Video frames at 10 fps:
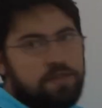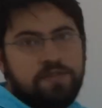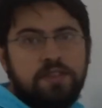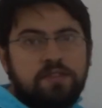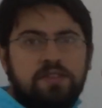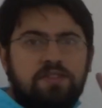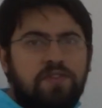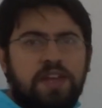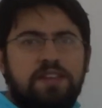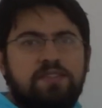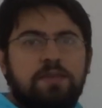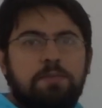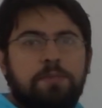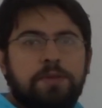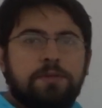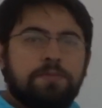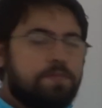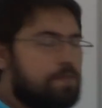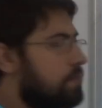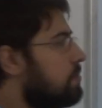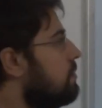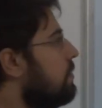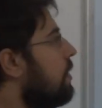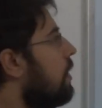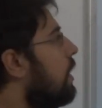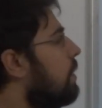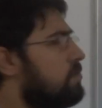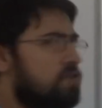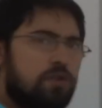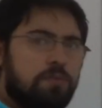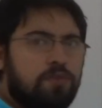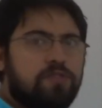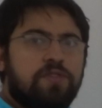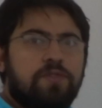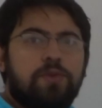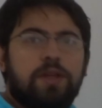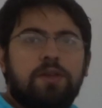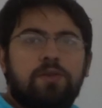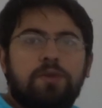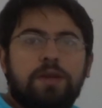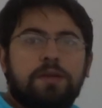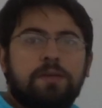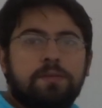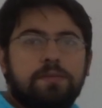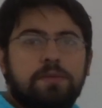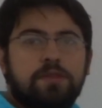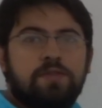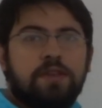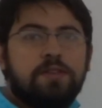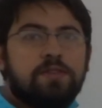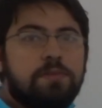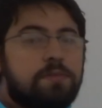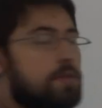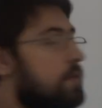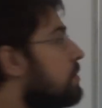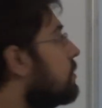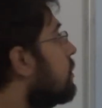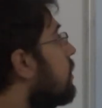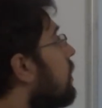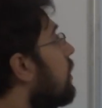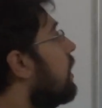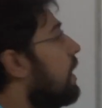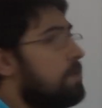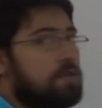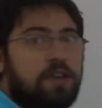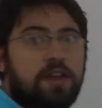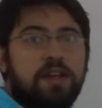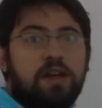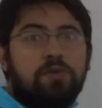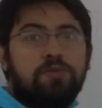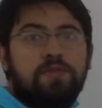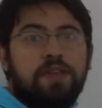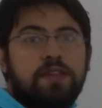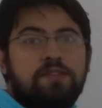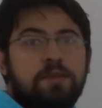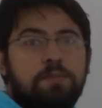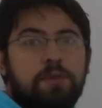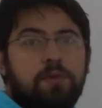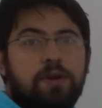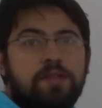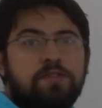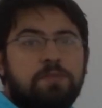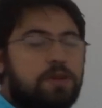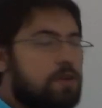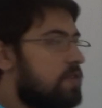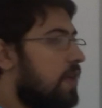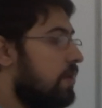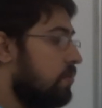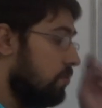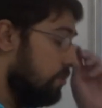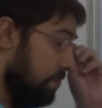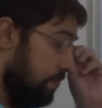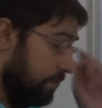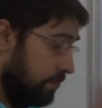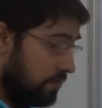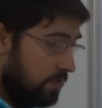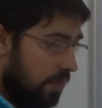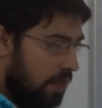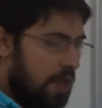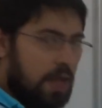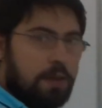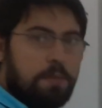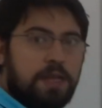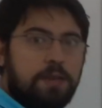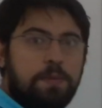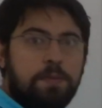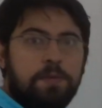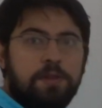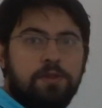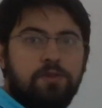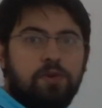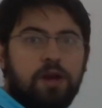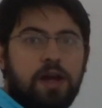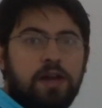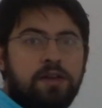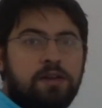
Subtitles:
of this. It's very simple. I'm sure most of you can do it. It's very simple. I'm starting out with very simple ones because I know many people, can't,